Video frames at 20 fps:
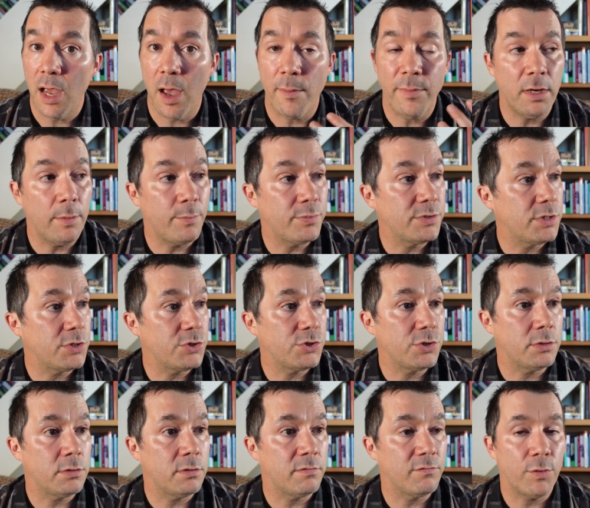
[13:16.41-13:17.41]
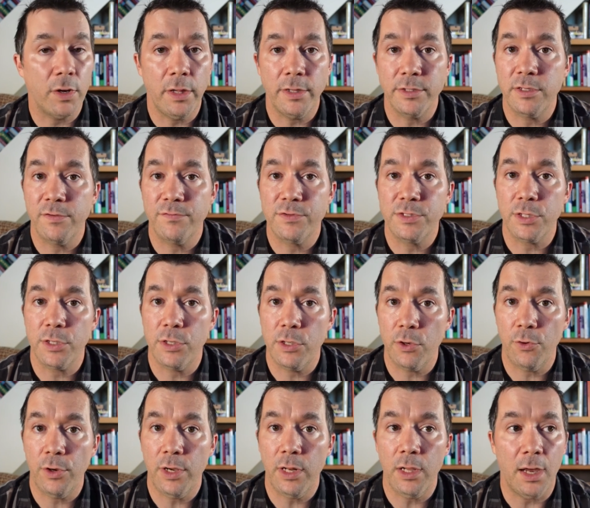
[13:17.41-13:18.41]
I'm in a position of relative
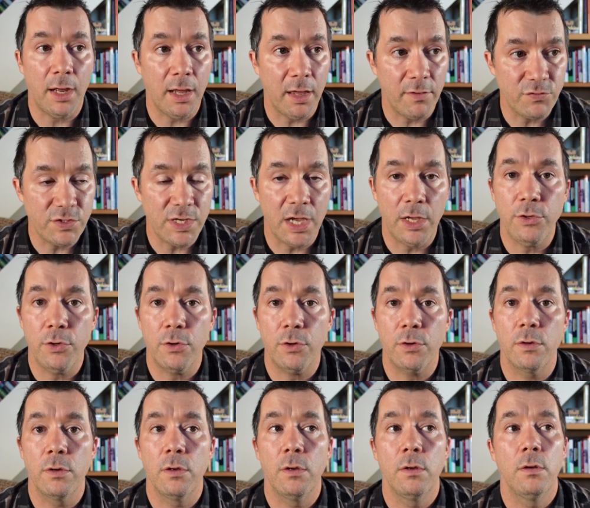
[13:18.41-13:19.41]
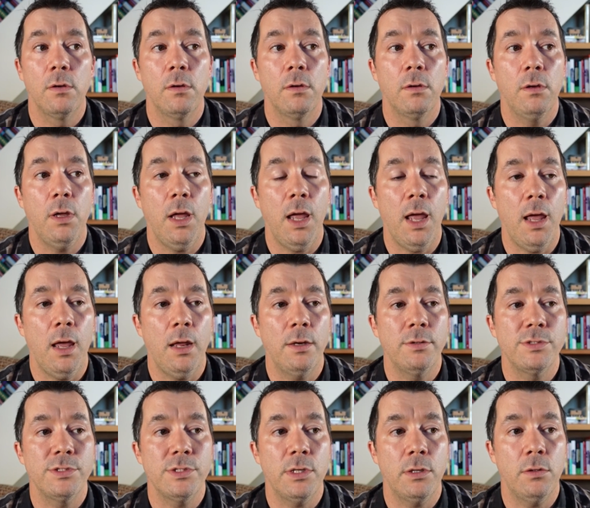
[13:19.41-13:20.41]
security. I have tenure.
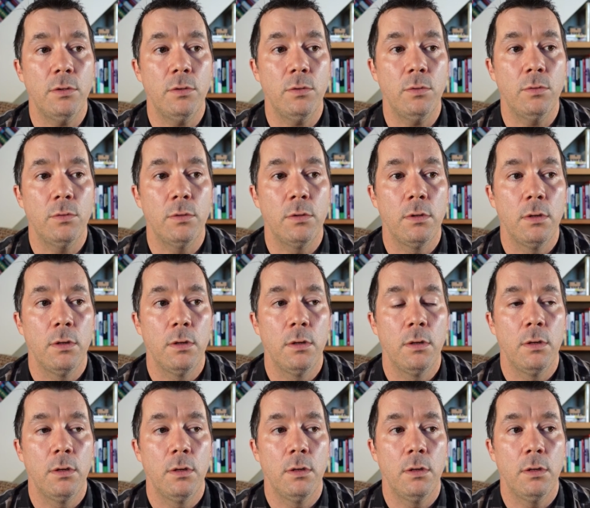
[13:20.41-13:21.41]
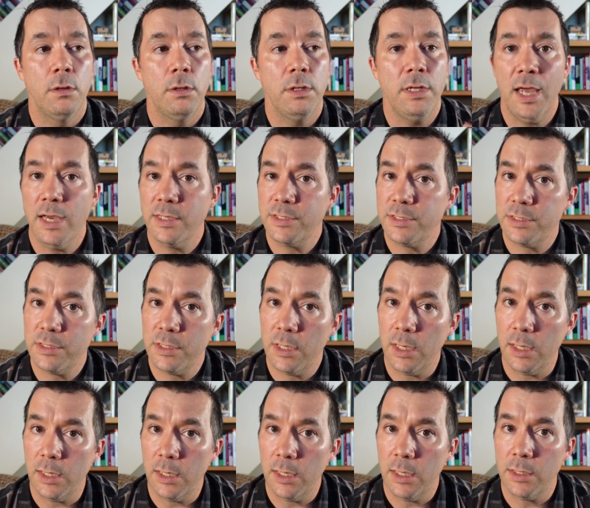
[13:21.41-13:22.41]
And so, yes,
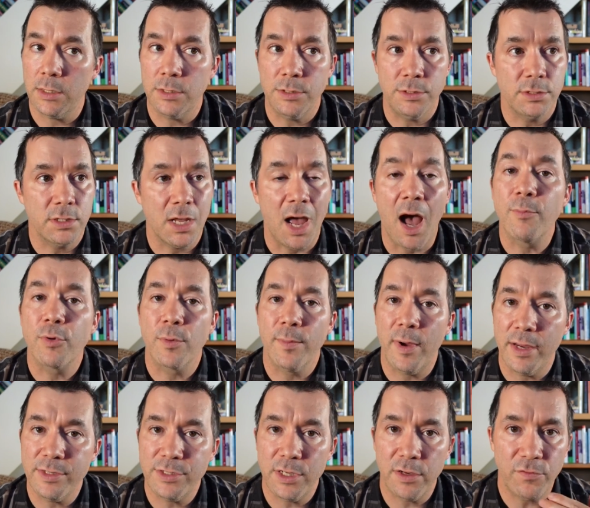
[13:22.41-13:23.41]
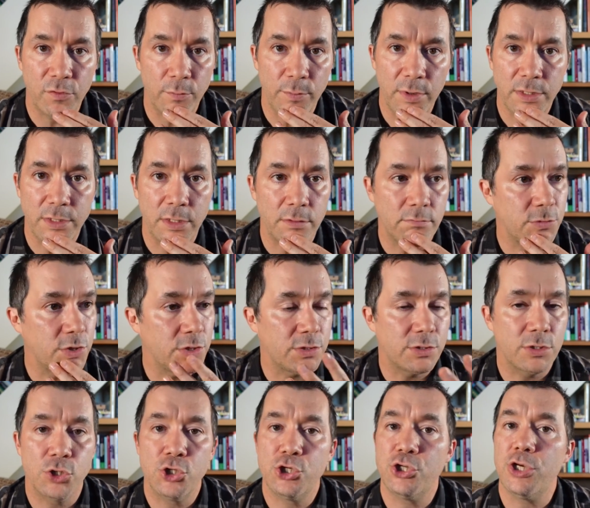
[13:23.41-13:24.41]
it is compromising for me to
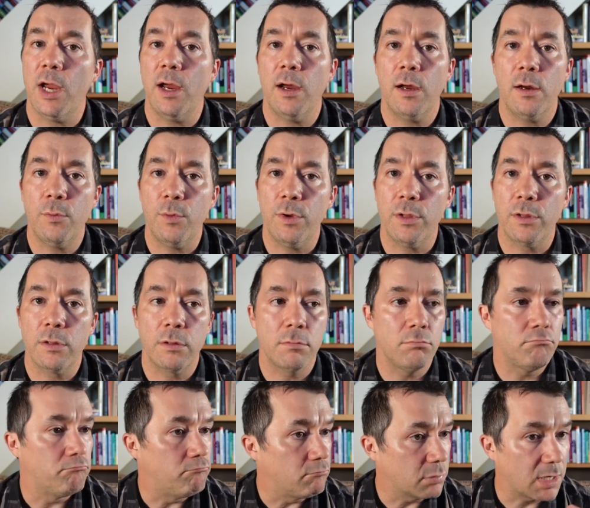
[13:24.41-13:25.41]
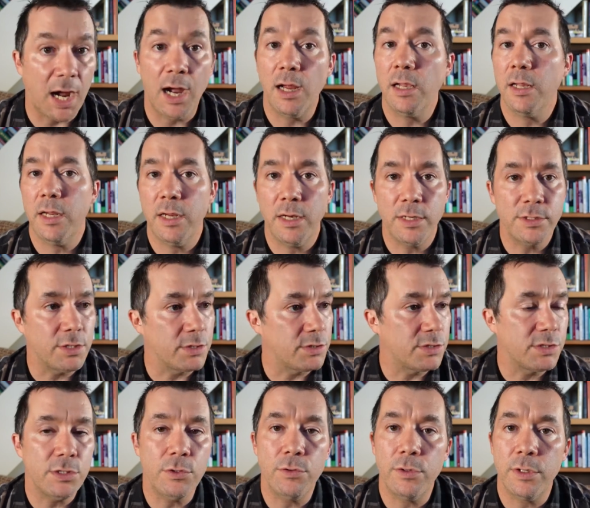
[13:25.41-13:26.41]
just share with colleagues and
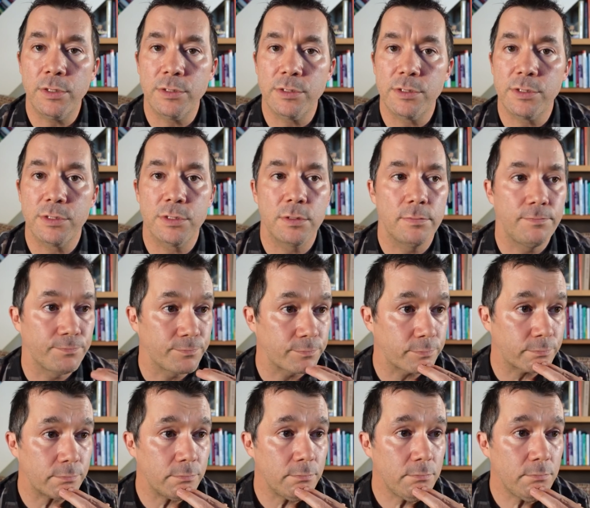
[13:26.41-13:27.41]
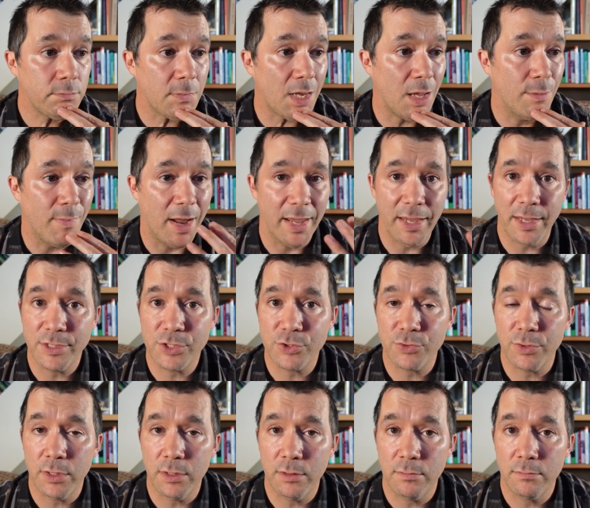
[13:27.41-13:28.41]
students my
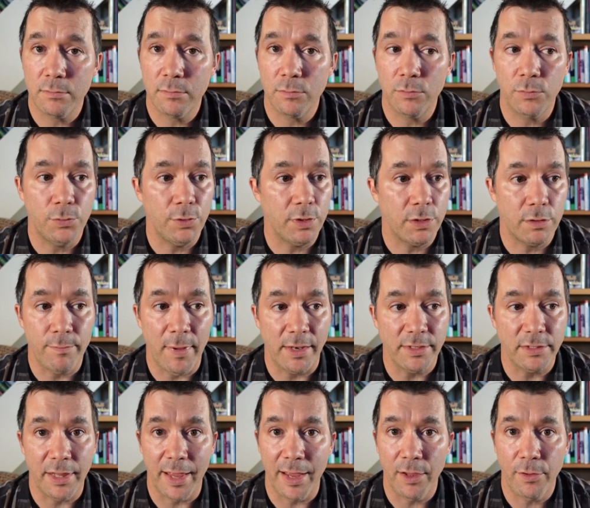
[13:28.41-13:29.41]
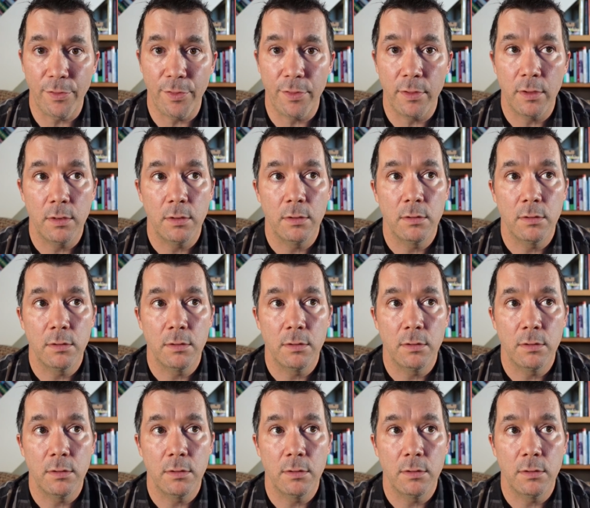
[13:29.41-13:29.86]
history with mental health.